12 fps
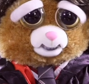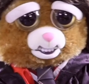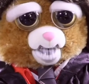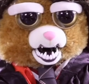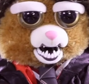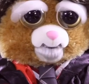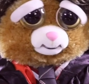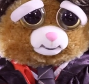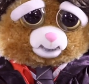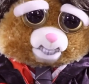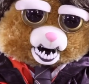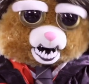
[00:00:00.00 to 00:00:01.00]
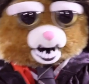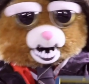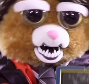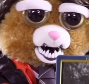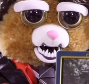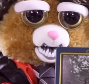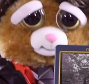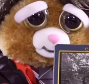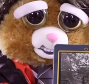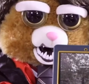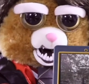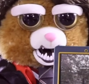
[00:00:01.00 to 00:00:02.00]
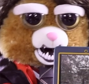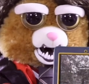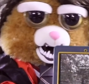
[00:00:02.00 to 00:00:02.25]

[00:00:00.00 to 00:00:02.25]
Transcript: Well, muggles can do that with an